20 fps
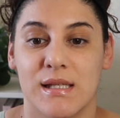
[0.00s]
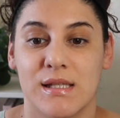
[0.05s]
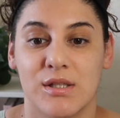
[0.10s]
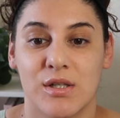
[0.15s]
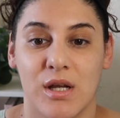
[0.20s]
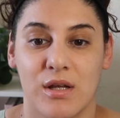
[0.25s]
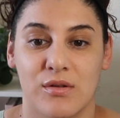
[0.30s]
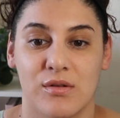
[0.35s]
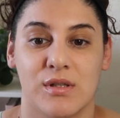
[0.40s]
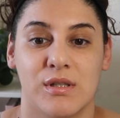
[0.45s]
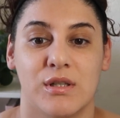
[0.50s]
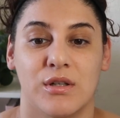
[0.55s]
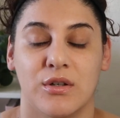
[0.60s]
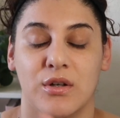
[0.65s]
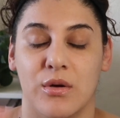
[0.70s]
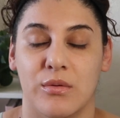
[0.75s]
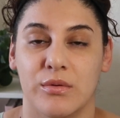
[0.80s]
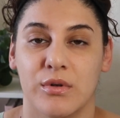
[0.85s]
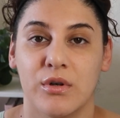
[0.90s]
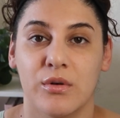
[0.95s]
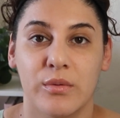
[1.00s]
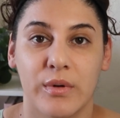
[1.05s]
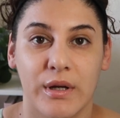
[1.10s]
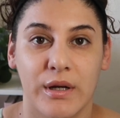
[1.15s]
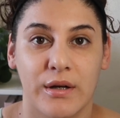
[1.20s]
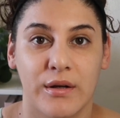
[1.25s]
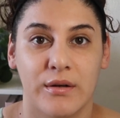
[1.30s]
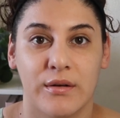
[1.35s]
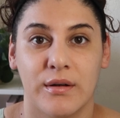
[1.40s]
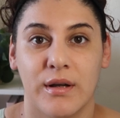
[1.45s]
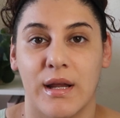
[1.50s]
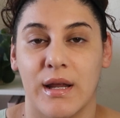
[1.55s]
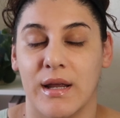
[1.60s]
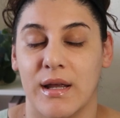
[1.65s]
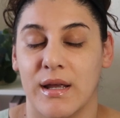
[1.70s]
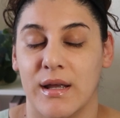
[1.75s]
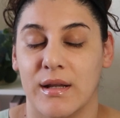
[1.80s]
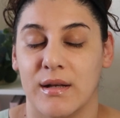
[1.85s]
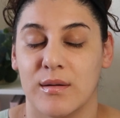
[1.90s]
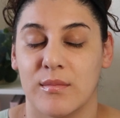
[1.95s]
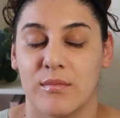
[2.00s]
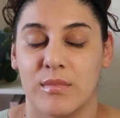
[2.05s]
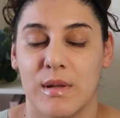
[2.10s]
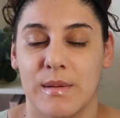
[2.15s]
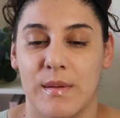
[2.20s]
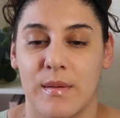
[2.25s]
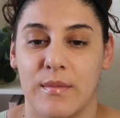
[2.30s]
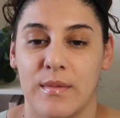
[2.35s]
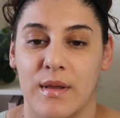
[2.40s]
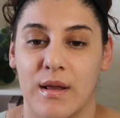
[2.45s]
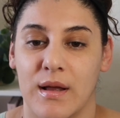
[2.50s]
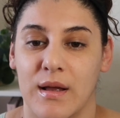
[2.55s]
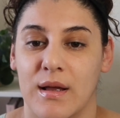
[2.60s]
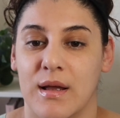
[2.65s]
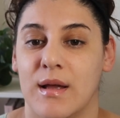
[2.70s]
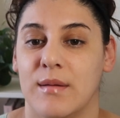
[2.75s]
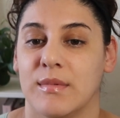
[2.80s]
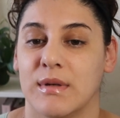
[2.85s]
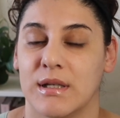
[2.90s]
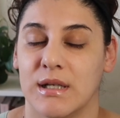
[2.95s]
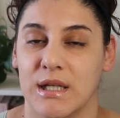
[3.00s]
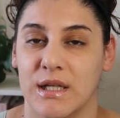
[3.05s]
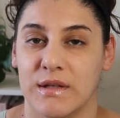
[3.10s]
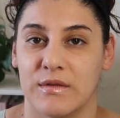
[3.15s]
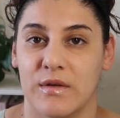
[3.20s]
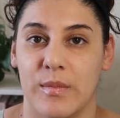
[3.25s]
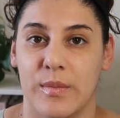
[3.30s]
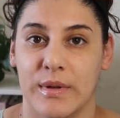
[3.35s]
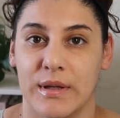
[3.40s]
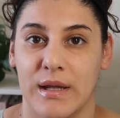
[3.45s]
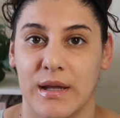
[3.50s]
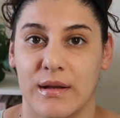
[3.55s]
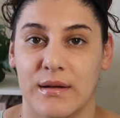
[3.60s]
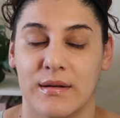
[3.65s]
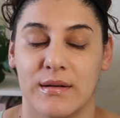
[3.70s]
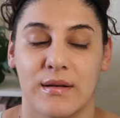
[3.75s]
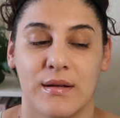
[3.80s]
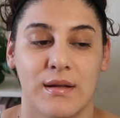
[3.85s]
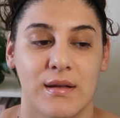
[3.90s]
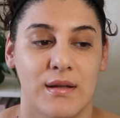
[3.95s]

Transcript: channel is gonna go nowhere and blah blah blah, I'm gonna give up again.